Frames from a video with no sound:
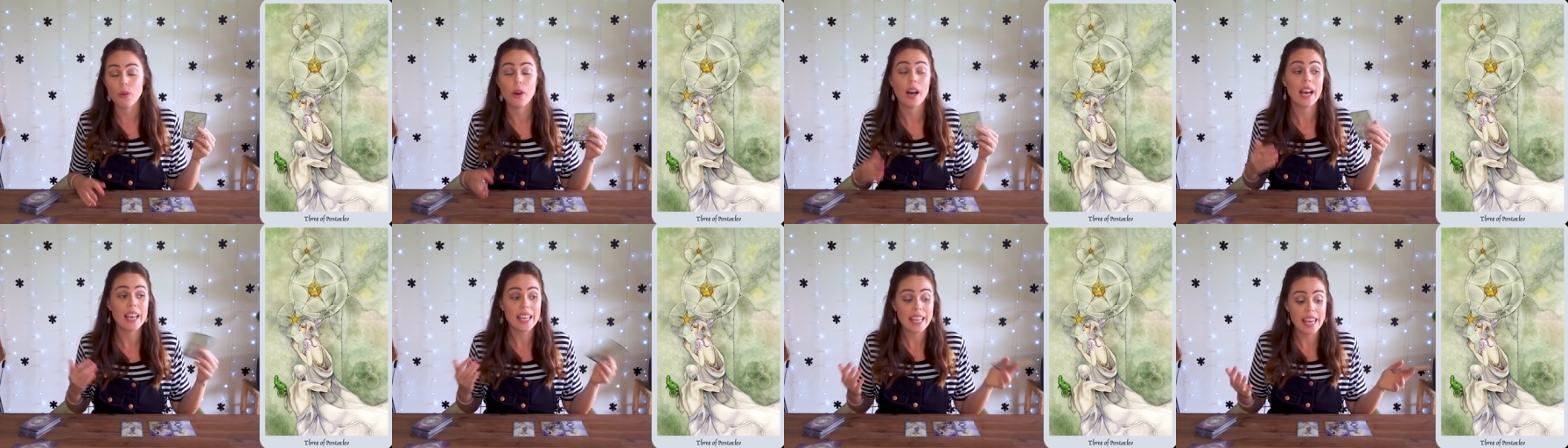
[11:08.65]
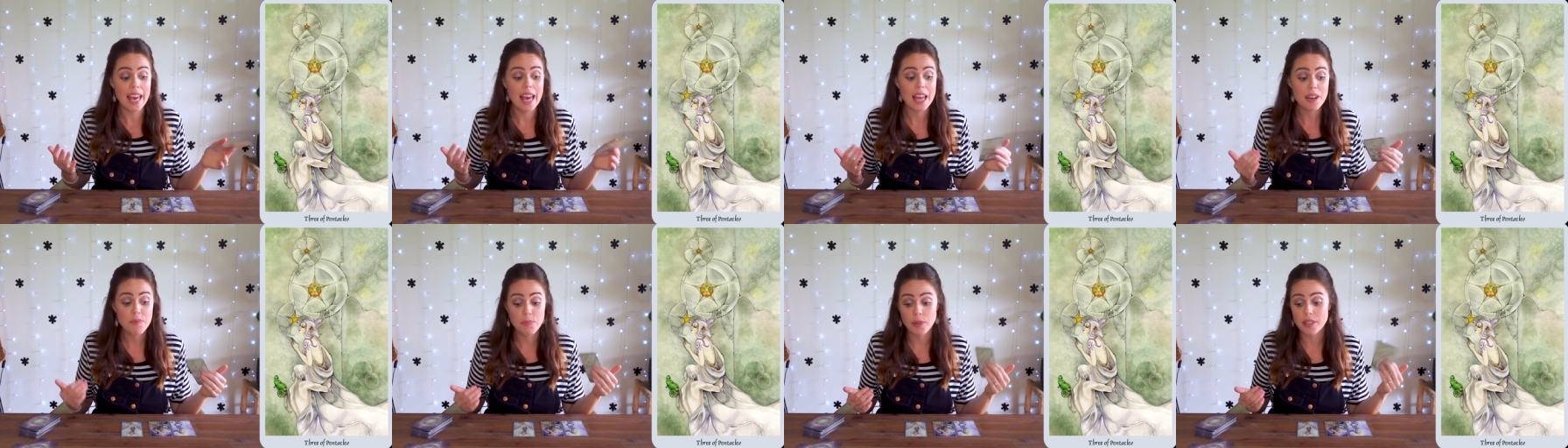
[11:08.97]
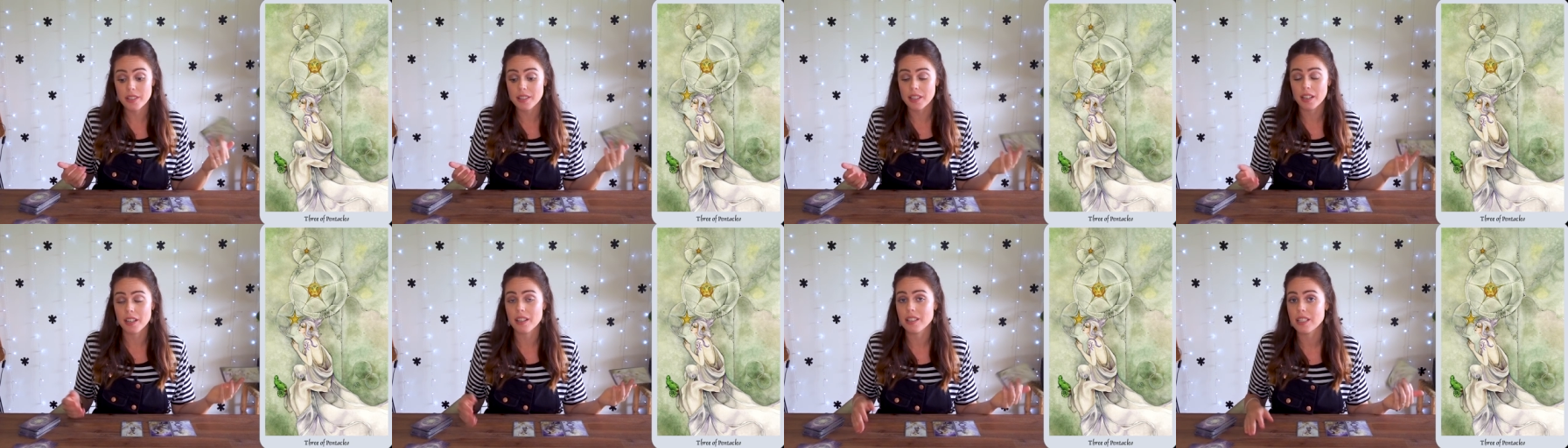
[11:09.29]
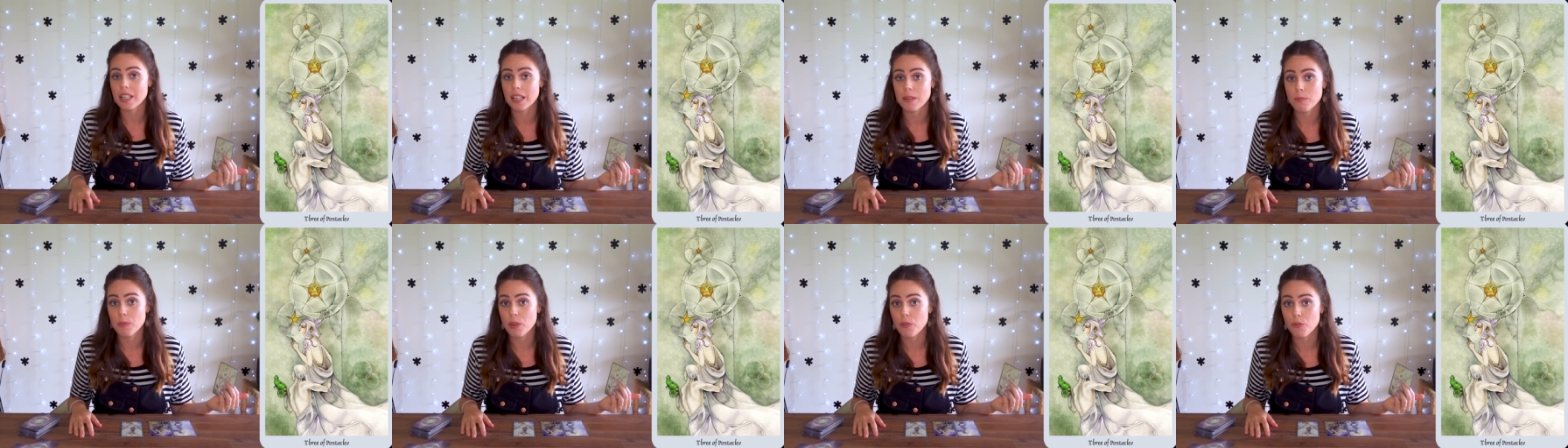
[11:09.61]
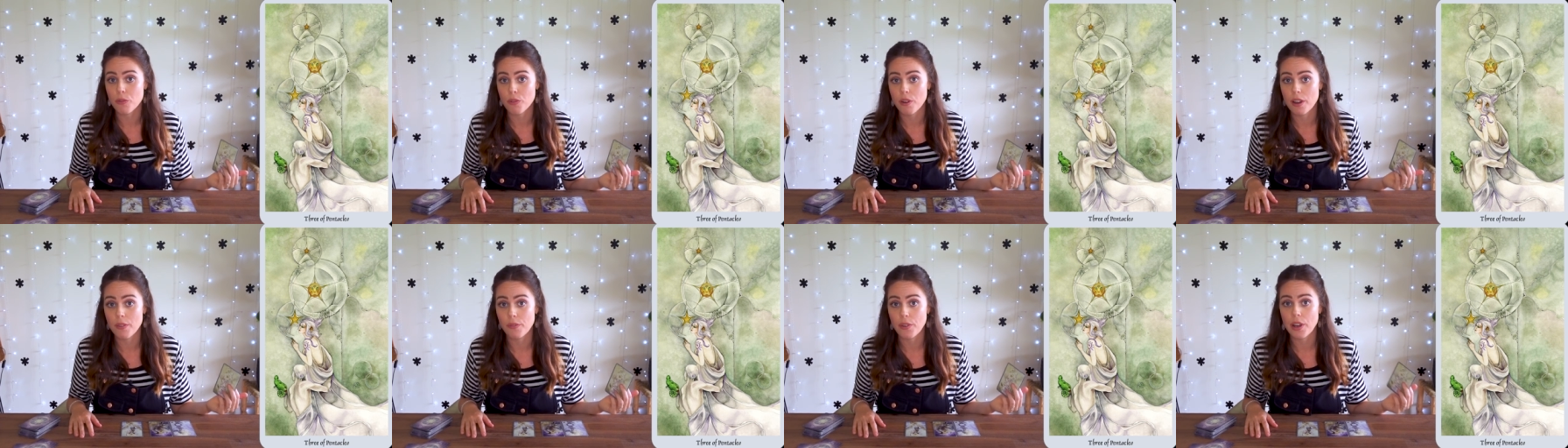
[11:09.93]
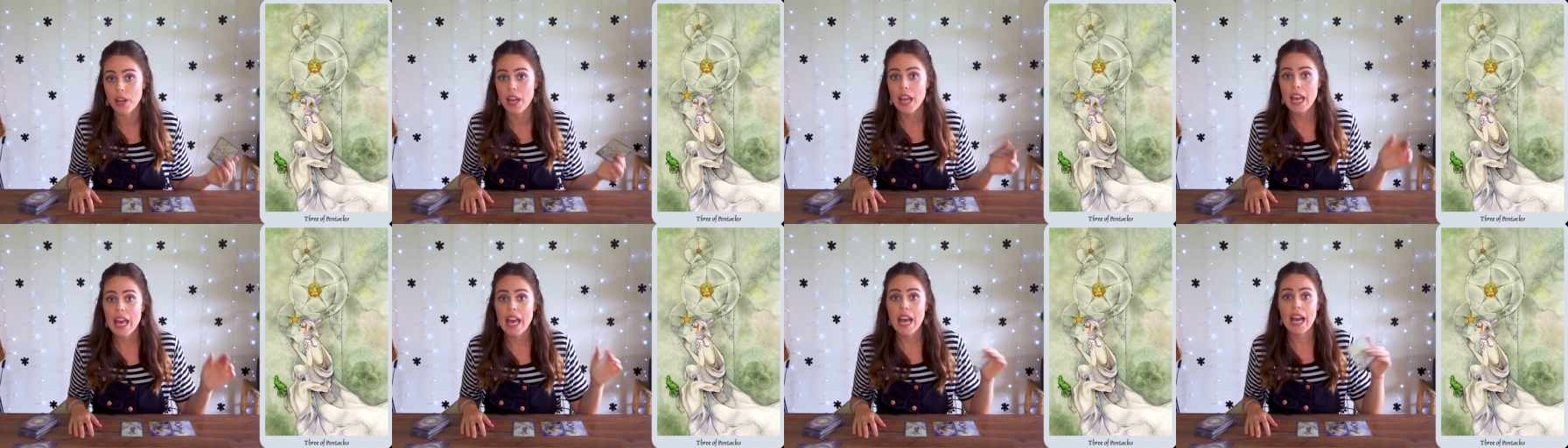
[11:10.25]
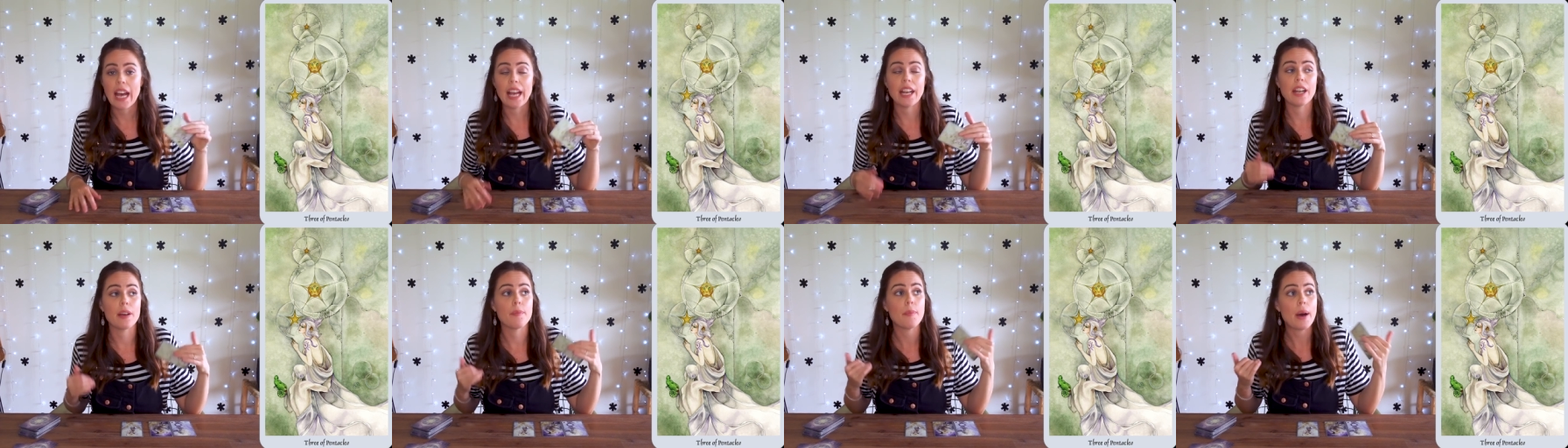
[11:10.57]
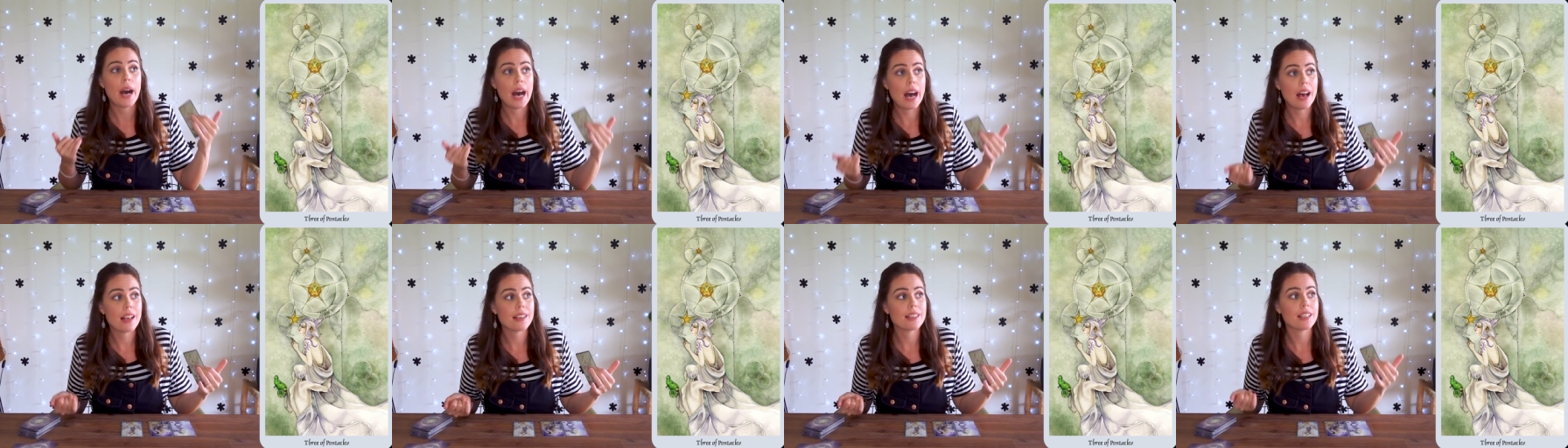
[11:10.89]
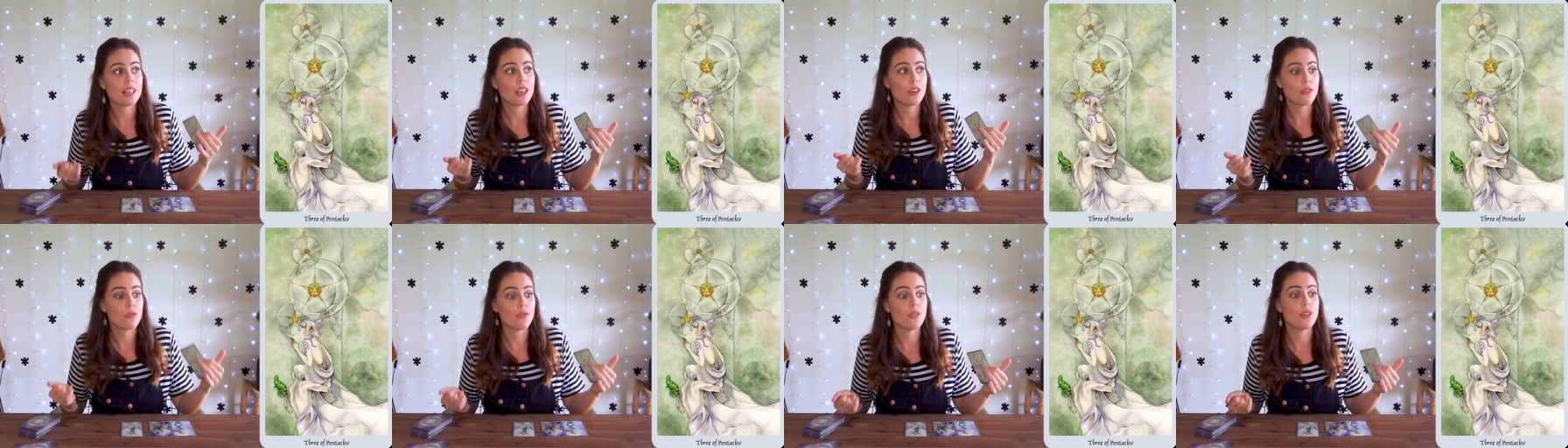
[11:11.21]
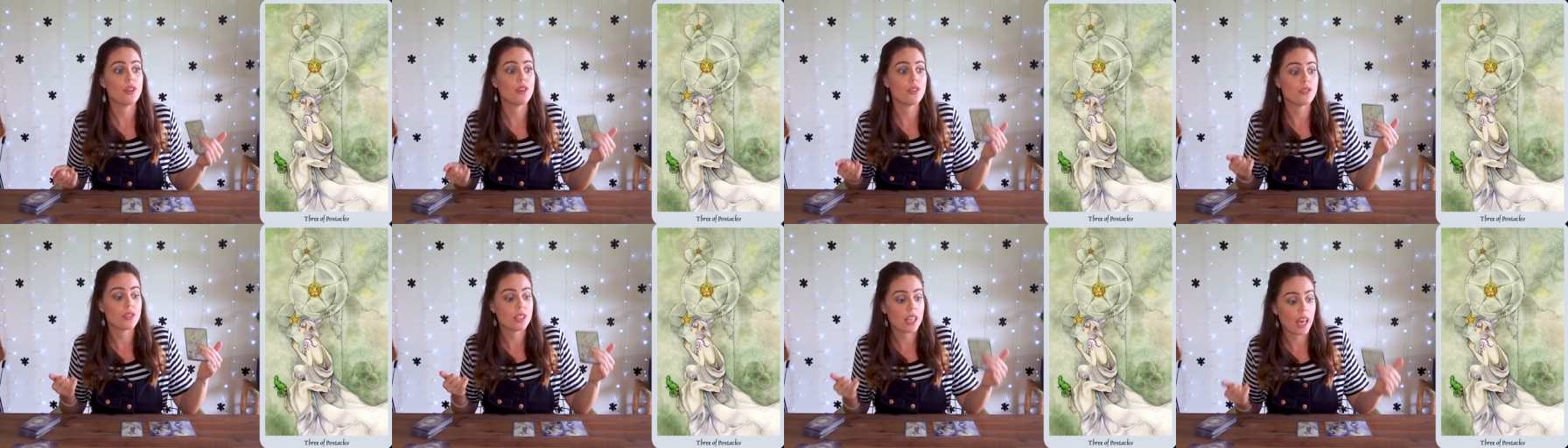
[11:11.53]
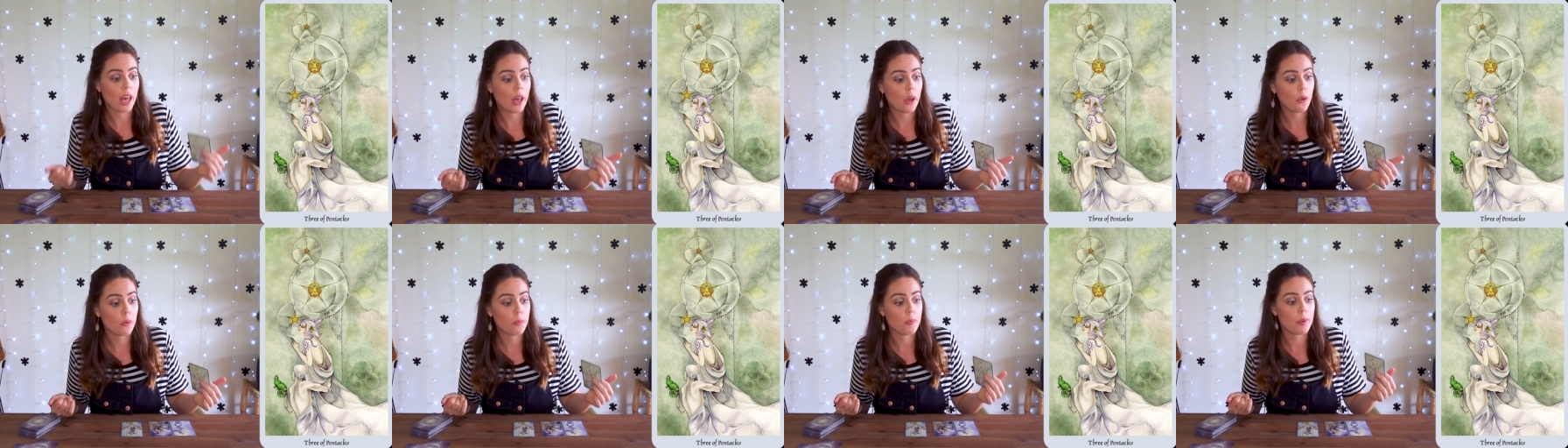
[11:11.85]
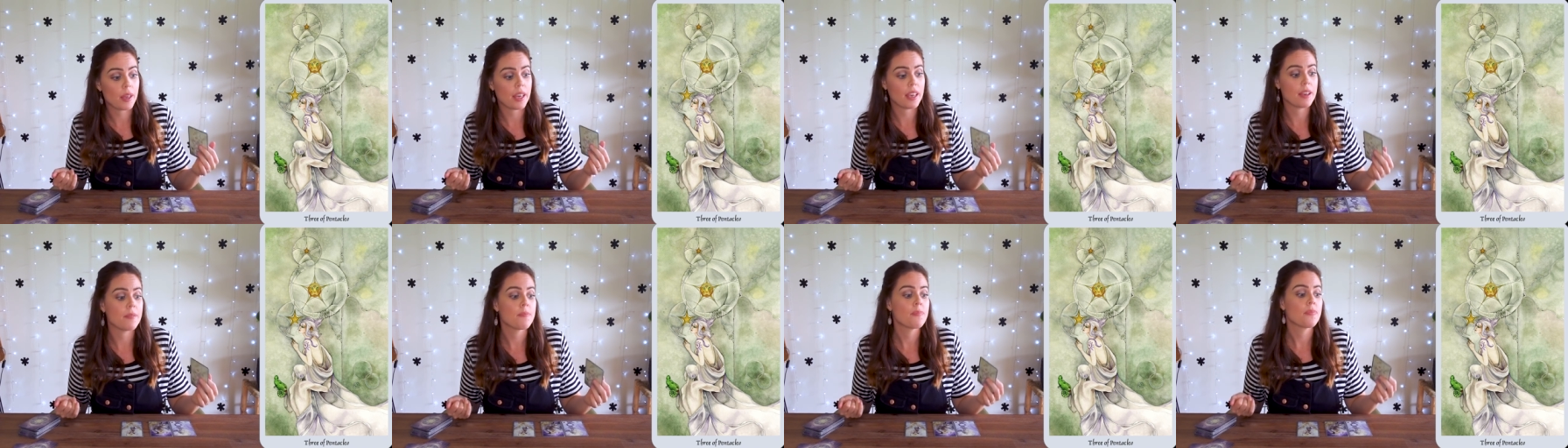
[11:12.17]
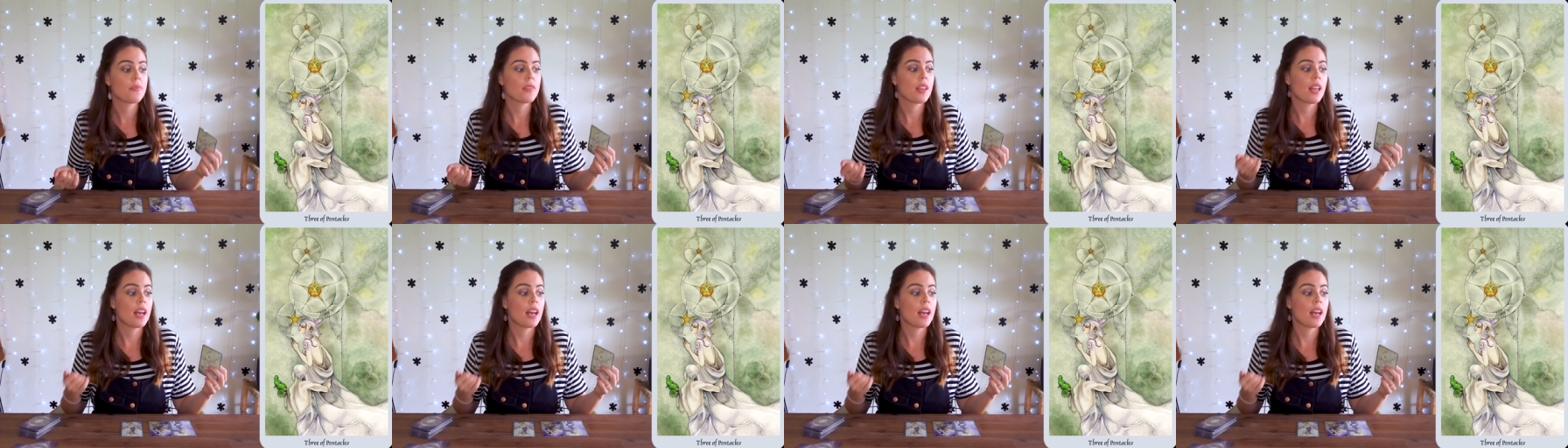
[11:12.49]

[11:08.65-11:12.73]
Well, I can, but it's going to take me forever, and I'm asking for you to help me